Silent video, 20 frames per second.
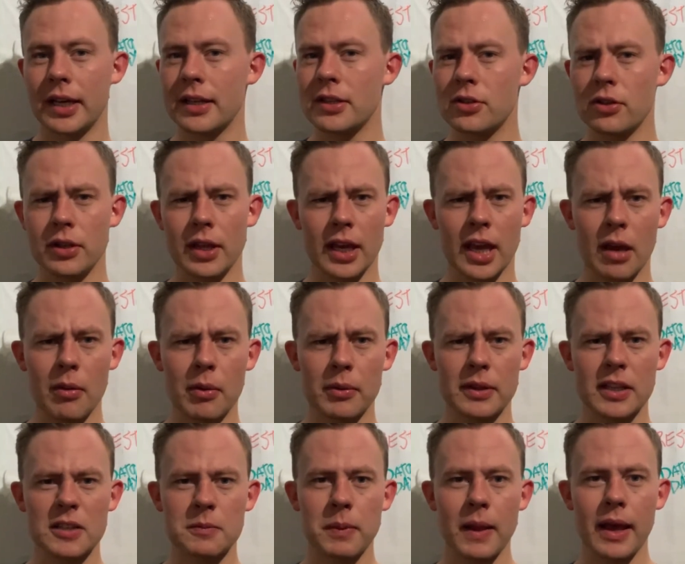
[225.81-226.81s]
And so they came up with
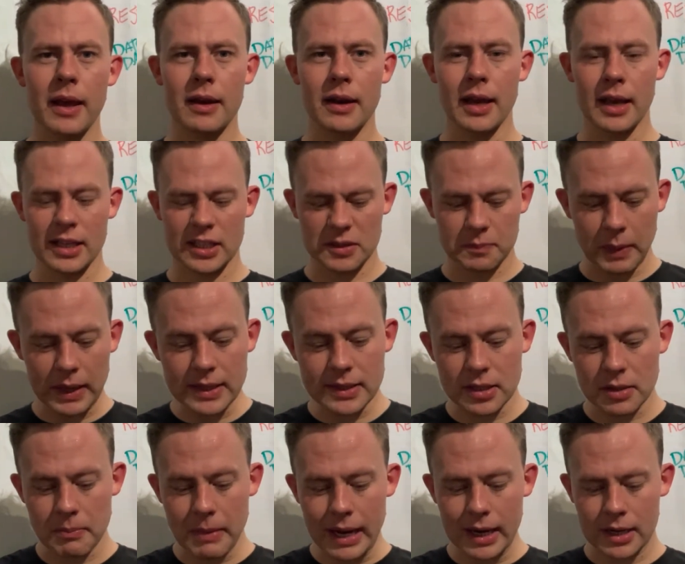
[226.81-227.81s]
this plan. And
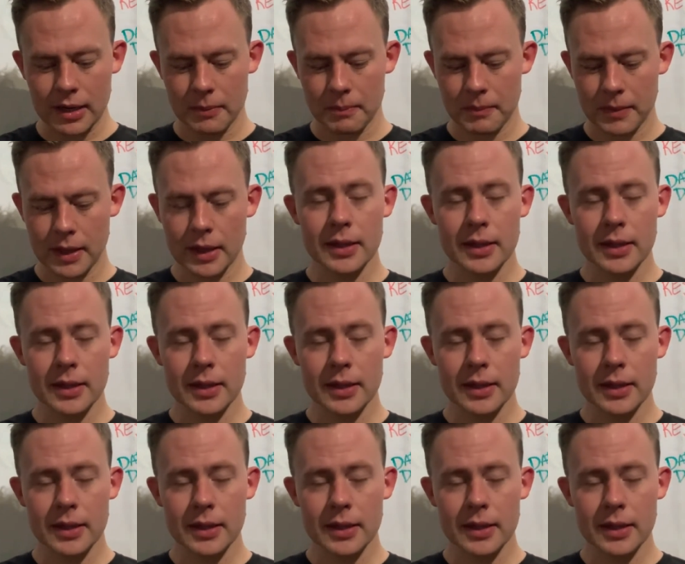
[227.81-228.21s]
Spencer Meckham,